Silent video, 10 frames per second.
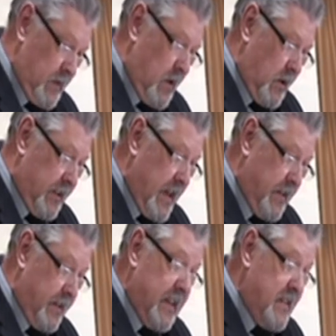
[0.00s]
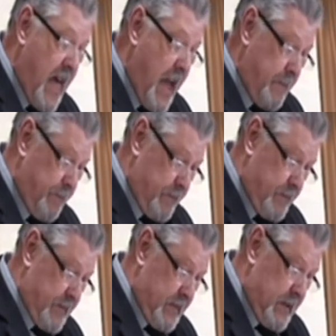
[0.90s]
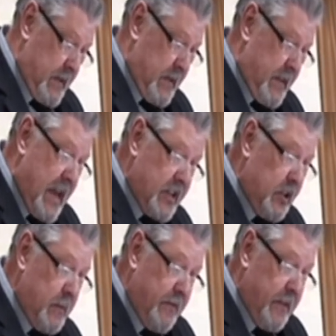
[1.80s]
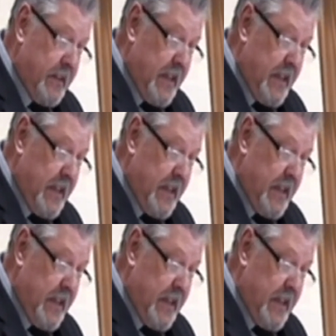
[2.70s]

Her death did that. The estimate for